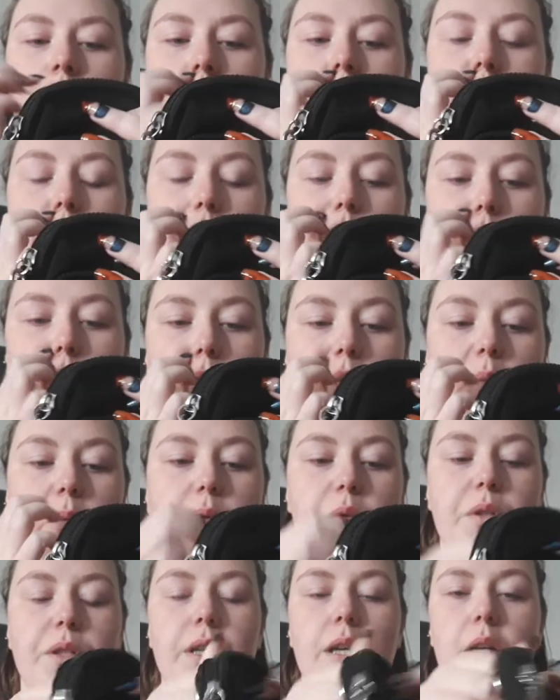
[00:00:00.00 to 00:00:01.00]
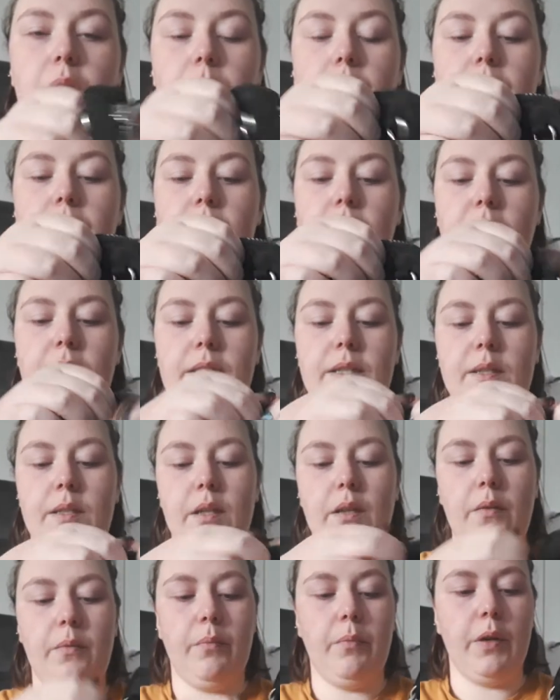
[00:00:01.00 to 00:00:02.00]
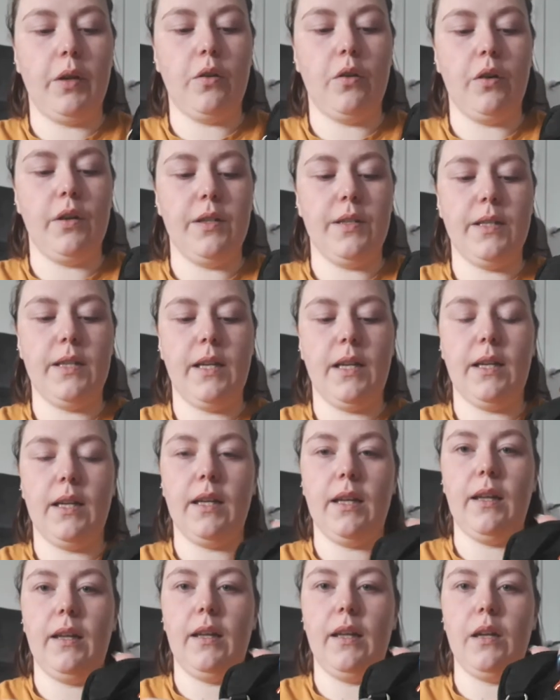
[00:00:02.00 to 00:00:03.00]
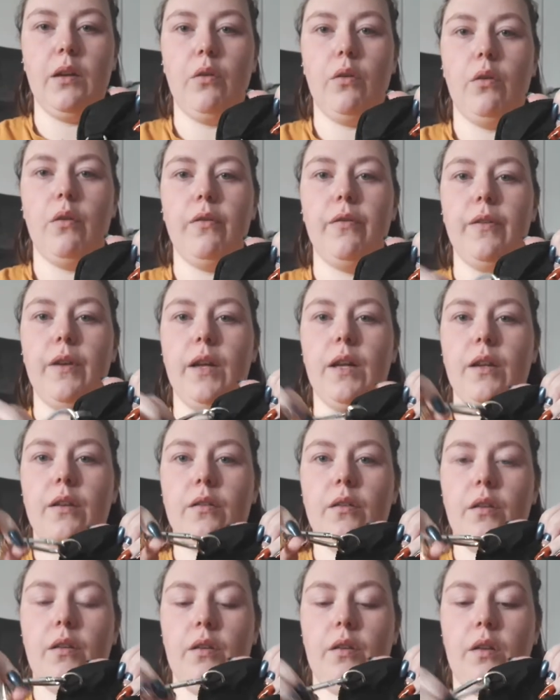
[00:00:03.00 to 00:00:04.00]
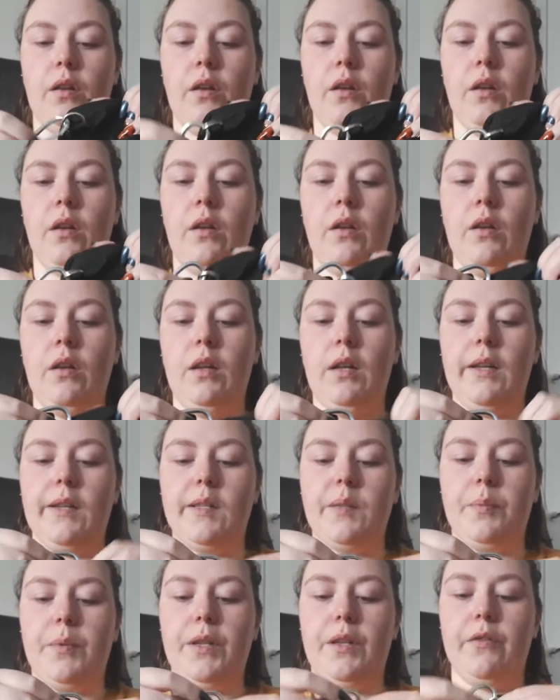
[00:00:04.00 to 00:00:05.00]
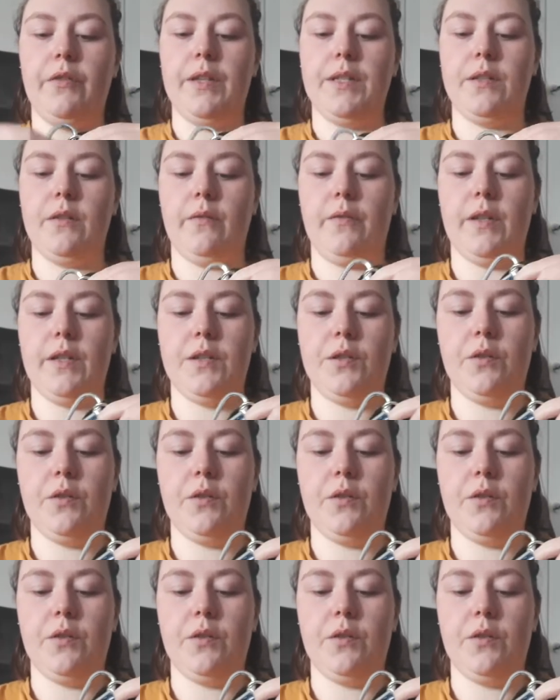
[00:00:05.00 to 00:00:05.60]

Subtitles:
So we'll start with this because then I can get it off and explain the rest of this.